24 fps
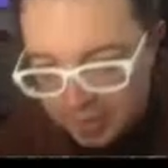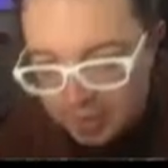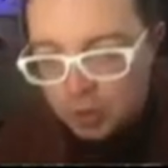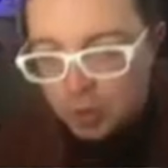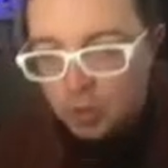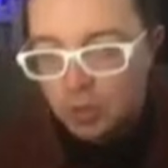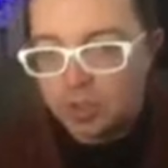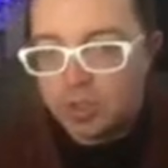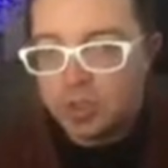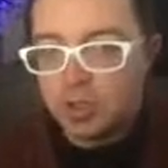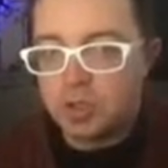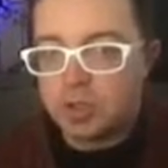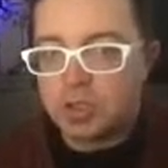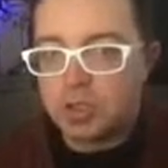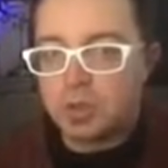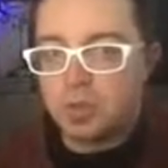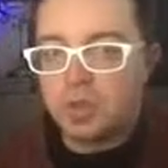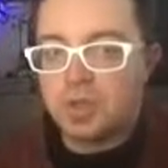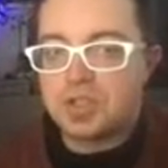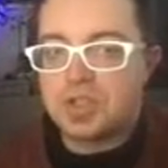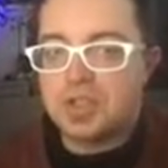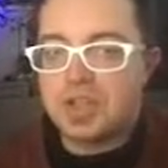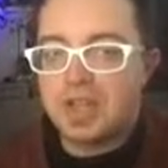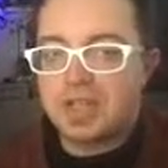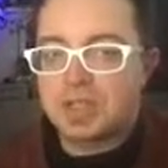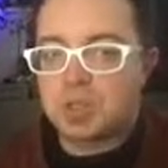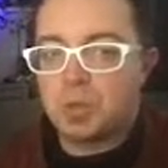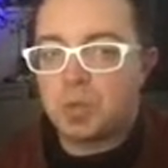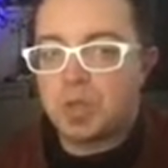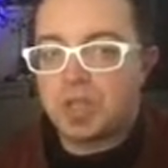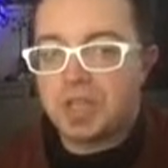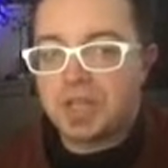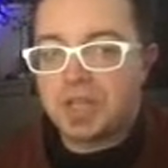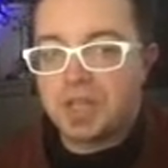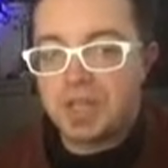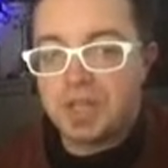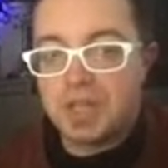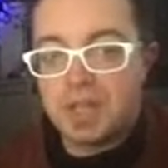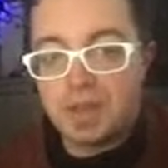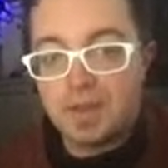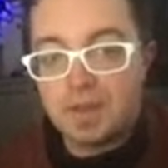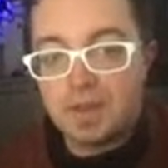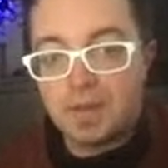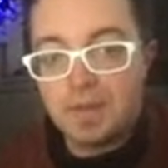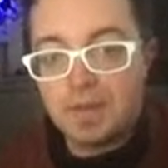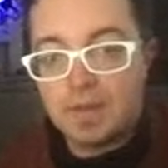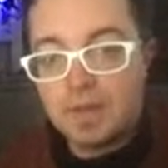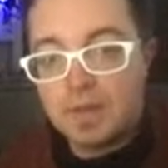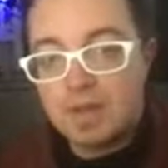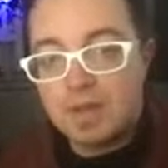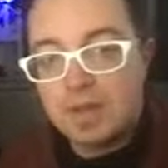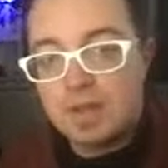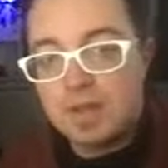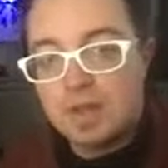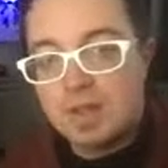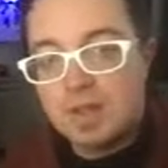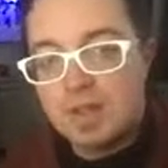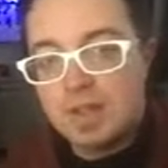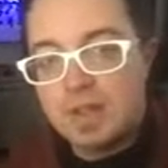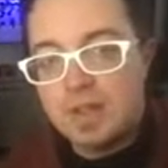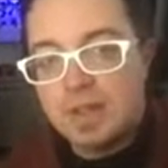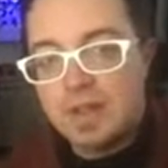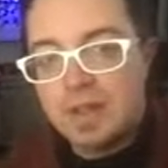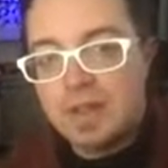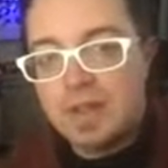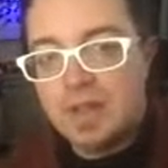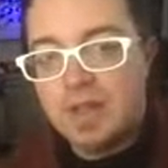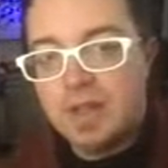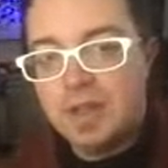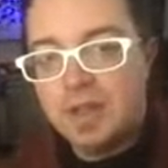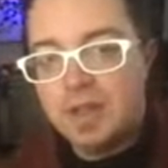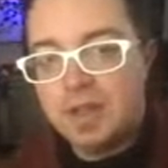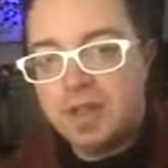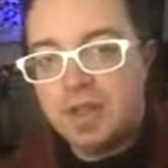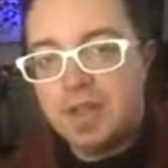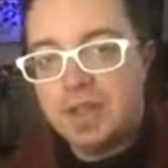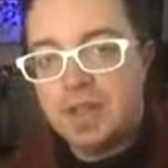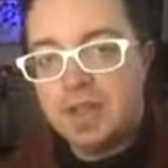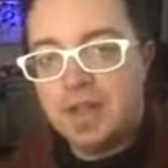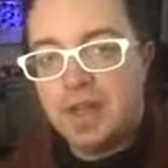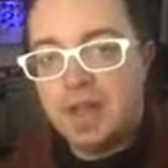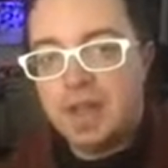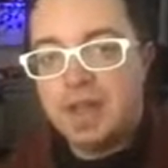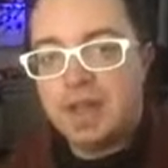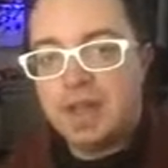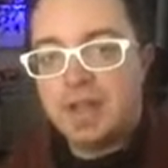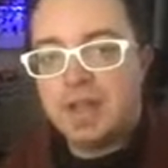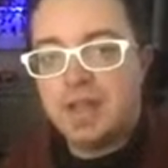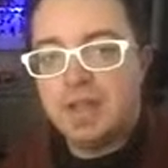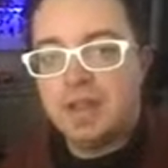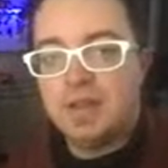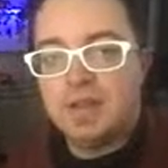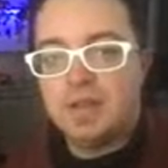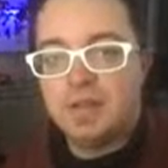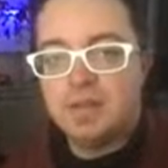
Gold Coast tour is next week. Hey, Linda. Hey, Heidi.